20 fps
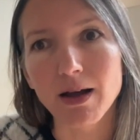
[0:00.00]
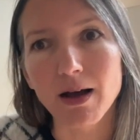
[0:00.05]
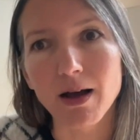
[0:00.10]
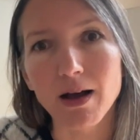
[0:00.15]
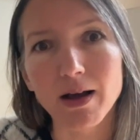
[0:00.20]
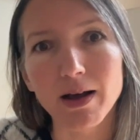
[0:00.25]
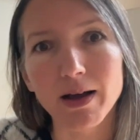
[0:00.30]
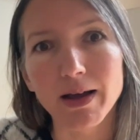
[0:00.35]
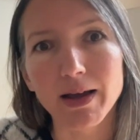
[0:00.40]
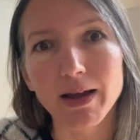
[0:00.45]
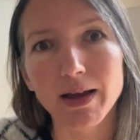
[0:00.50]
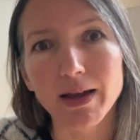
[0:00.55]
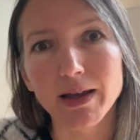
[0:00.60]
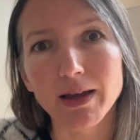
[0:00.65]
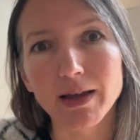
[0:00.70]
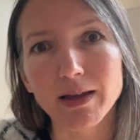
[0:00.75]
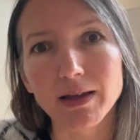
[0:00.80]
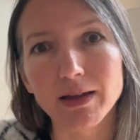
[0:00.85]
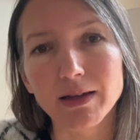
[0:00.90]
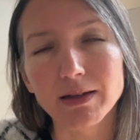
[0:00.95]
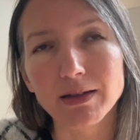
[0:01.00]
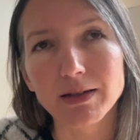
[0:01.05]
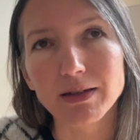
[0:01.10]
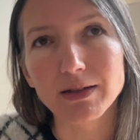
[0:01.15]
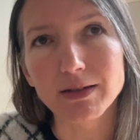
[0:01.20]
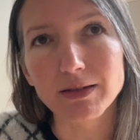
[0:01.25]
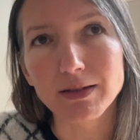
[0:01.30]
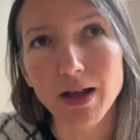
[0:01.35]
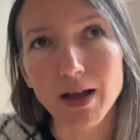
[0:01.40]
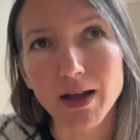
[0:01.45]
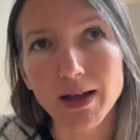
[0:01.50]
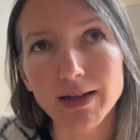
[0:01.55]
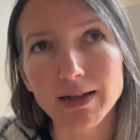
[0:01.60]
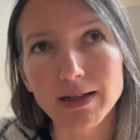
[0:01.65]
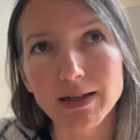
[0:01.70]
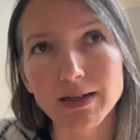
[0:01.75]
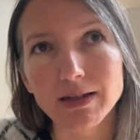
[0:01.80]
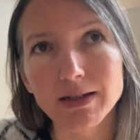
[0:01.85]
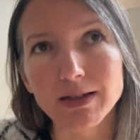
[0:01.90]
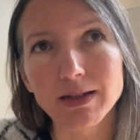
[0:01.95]
I
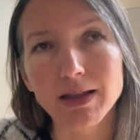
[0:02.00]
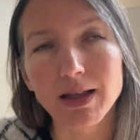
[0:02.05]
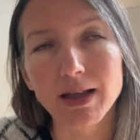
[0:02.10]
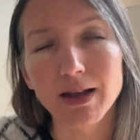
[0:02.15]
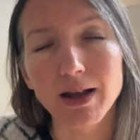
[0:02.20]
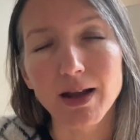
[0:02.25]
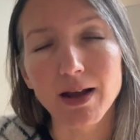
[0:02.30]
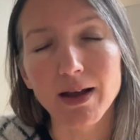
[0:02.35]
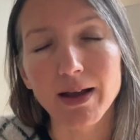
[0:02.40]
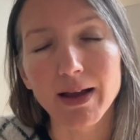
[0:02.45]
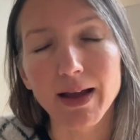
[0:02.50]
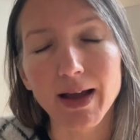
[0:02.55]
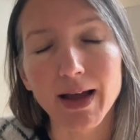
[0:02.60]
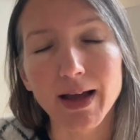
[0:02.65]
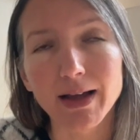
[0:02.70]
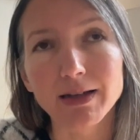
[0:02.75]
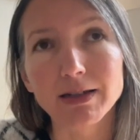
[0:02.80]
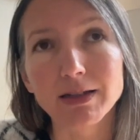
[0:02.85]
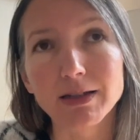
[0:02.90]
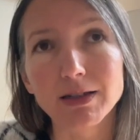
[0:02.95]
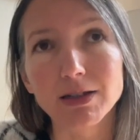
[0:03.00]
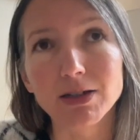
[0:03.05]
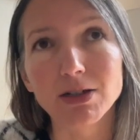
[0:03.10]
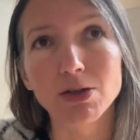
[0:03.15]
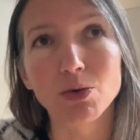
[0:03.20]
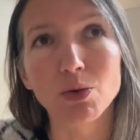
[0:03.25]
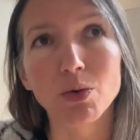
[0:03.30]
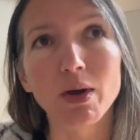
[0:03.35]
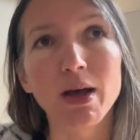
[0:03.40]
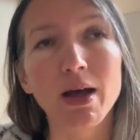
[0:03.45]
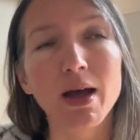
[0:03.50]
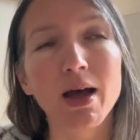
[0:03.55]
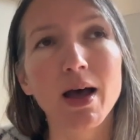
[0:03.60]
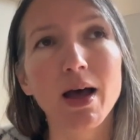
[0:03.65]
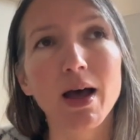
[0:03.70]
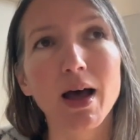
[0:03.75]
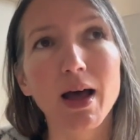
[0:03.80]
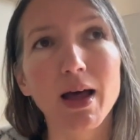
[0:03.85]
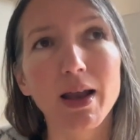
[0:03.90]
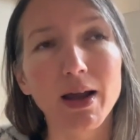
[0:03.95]
decided that I had to do,
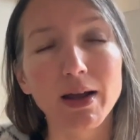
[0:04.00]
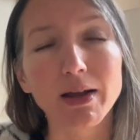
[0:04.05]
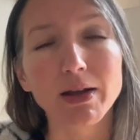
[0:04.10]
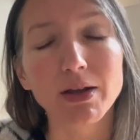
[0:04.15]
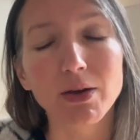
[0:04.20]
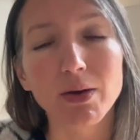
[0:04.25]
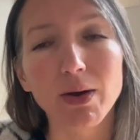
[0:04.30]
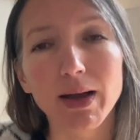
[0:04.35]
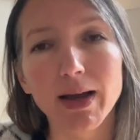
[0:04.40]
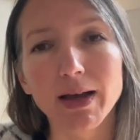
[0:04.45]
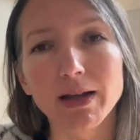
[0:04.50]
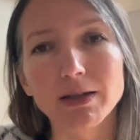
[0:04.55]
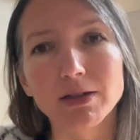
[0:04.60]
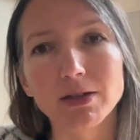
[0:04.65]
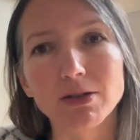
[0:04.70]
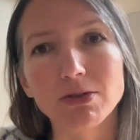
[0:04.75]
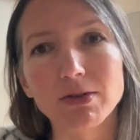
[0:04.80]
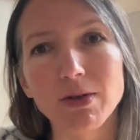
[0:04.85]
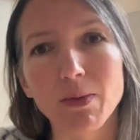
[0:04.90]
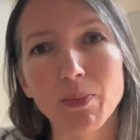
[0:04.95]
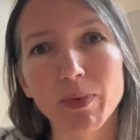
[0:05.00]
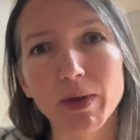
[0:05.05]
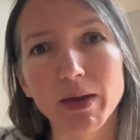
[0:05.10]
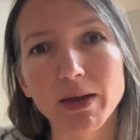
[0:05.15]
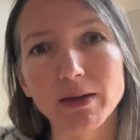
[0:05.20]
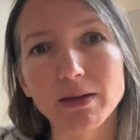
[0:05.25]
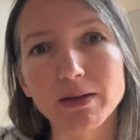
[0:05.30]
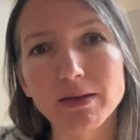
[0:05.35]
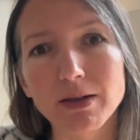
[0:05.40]
and I knew I had to do something.